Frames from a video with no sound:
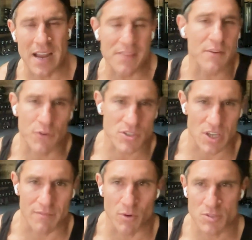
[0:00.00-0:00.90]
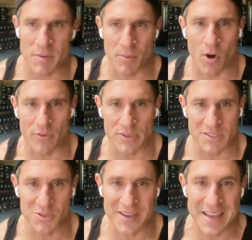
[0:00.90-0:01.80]
I think first off, most people aren't really
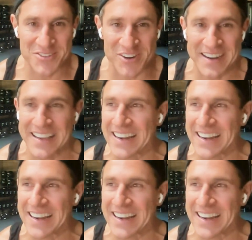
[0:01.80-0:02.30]
doing HIIT training.